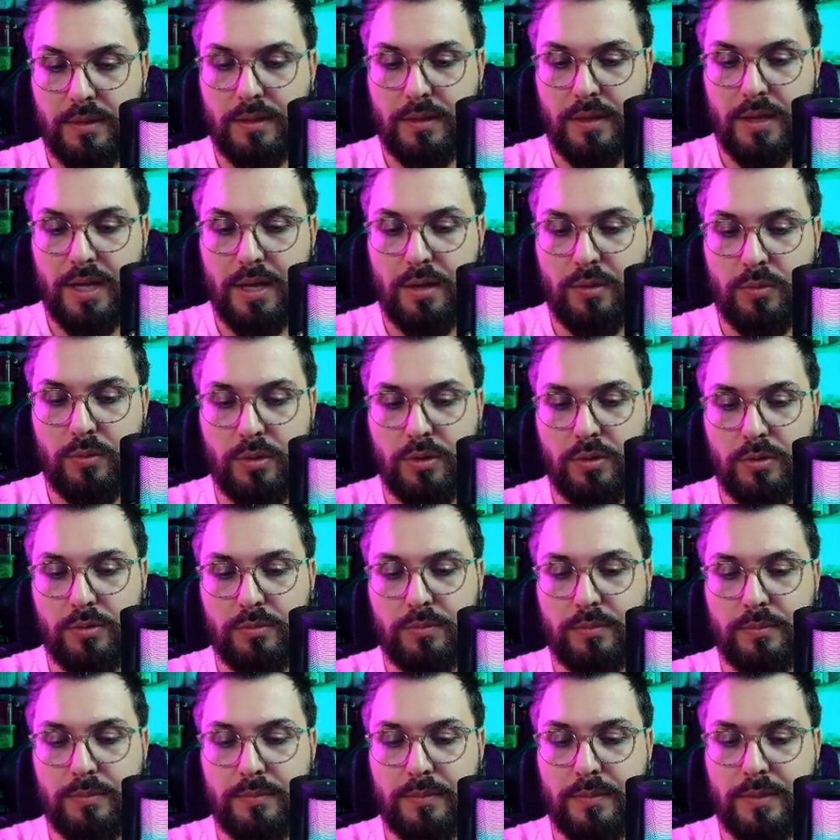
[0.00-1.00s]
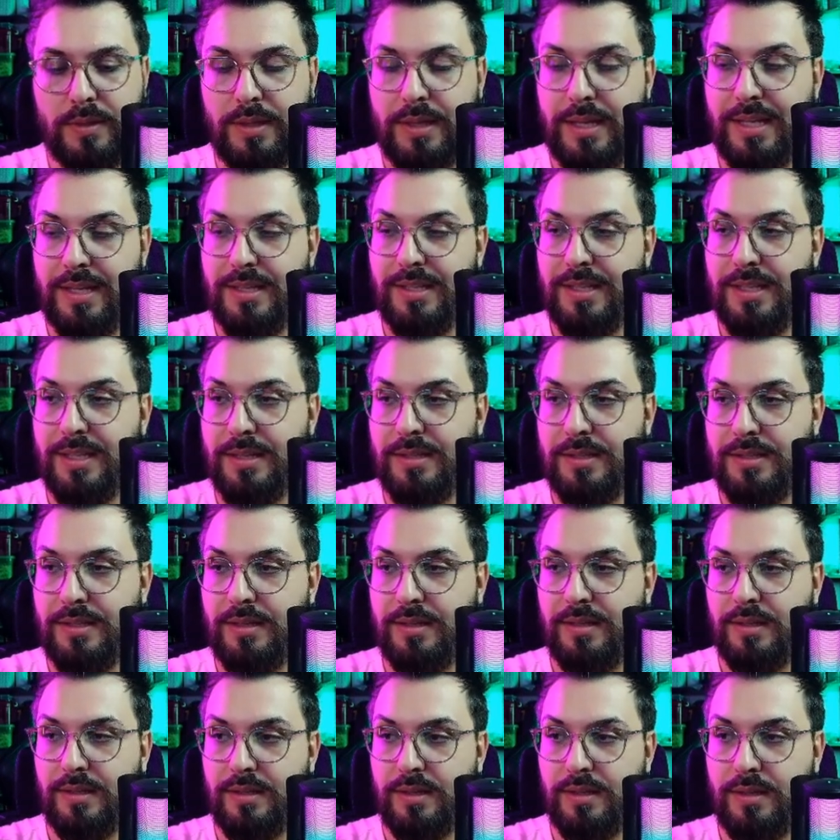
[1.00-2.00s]
I will link it
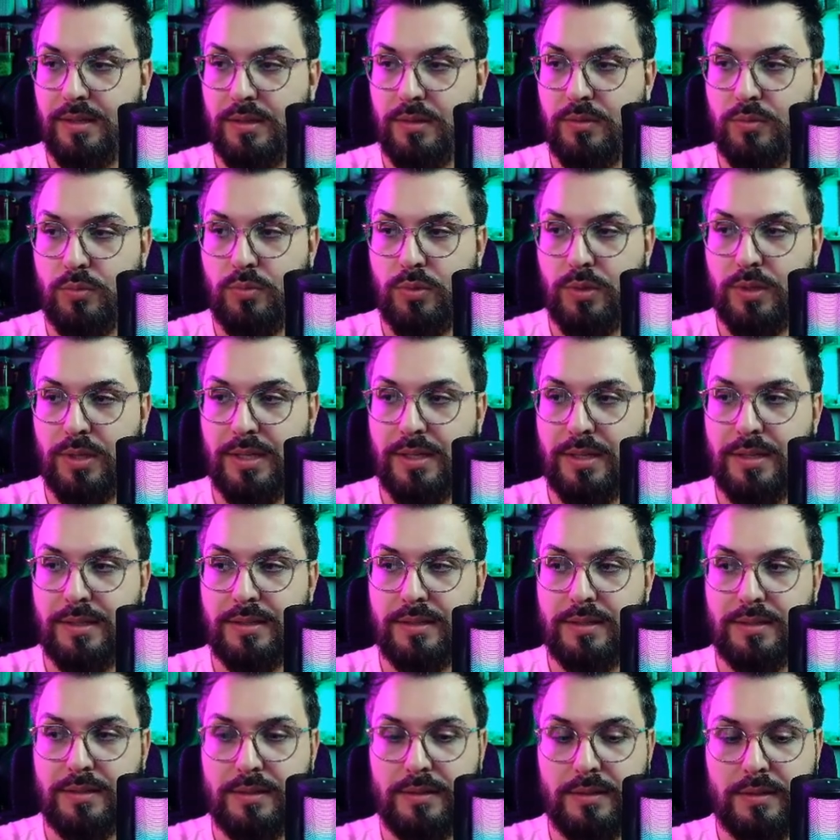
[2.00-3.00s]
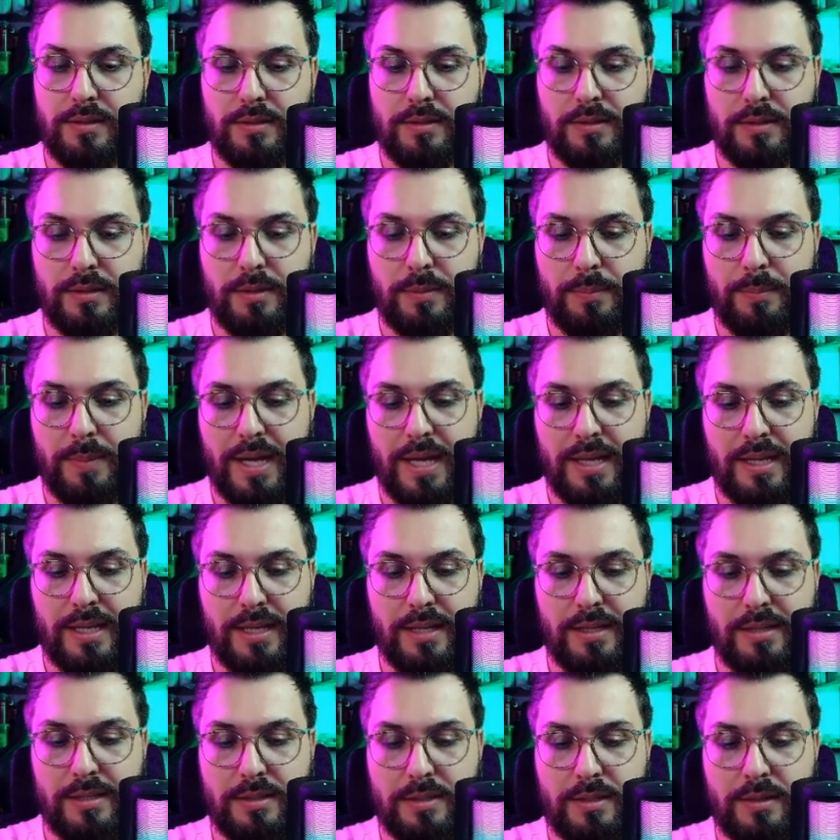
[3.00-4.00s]
with the
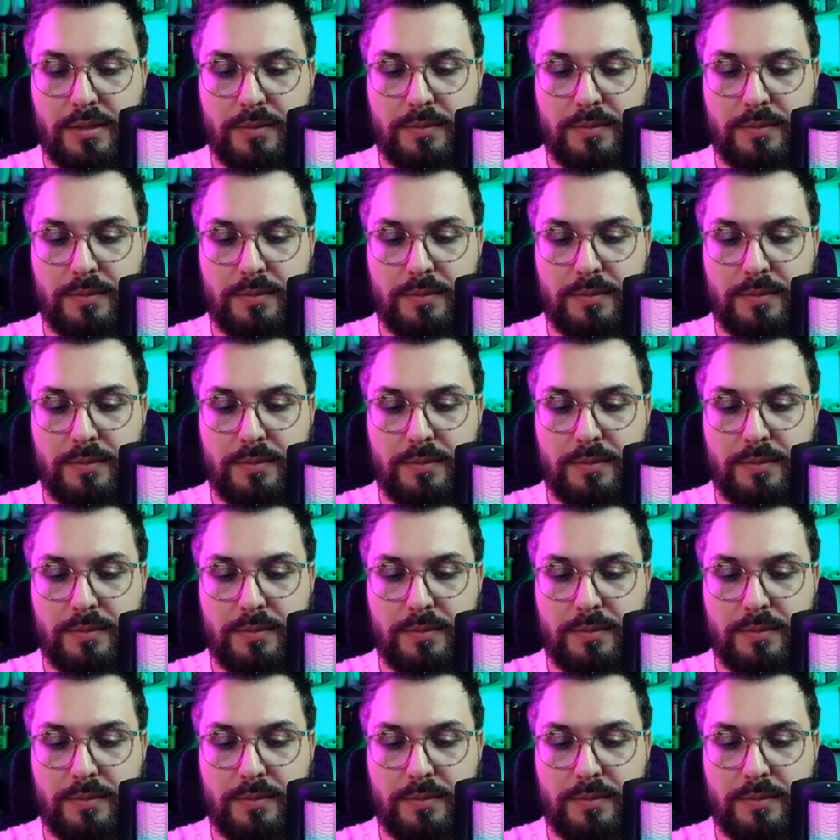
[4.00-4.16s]
backend,